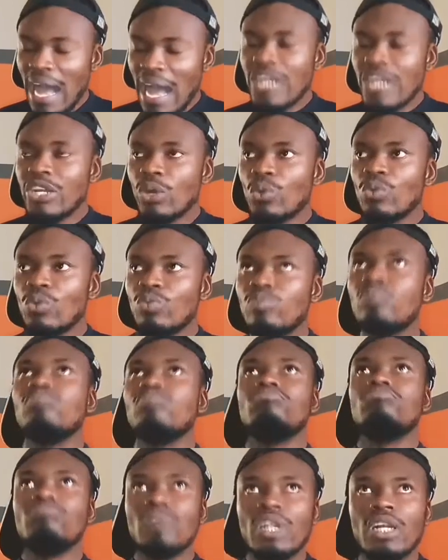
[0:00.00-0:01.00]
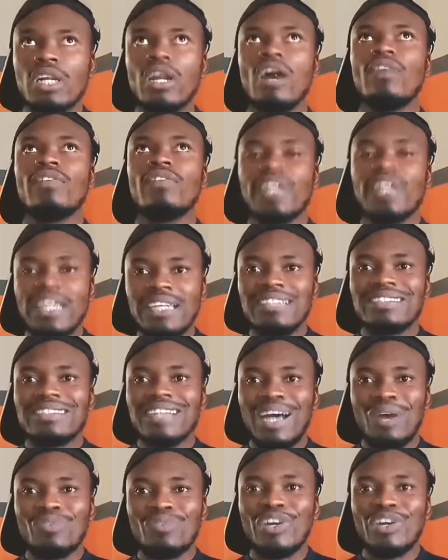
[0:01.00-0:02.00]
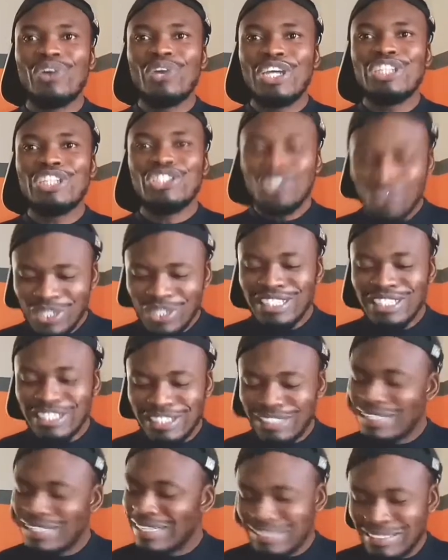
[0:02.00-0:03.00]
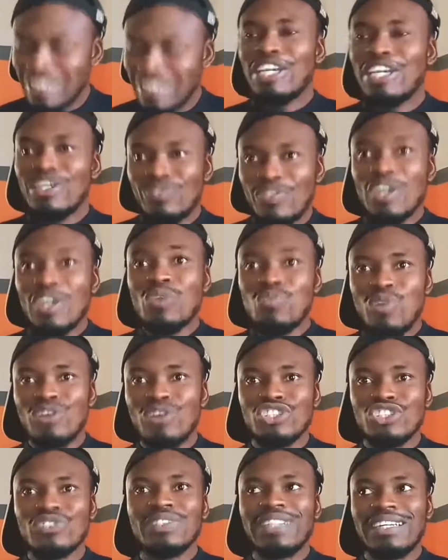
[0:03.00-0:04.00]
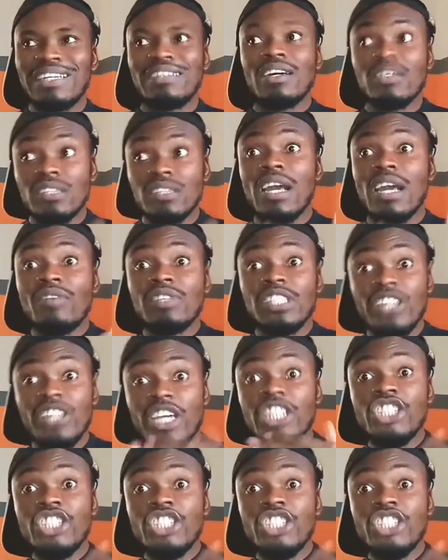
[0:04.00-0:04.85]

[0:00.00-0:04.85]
I know a lot of ladies out there. Okay, during the, like say, they work during like they have a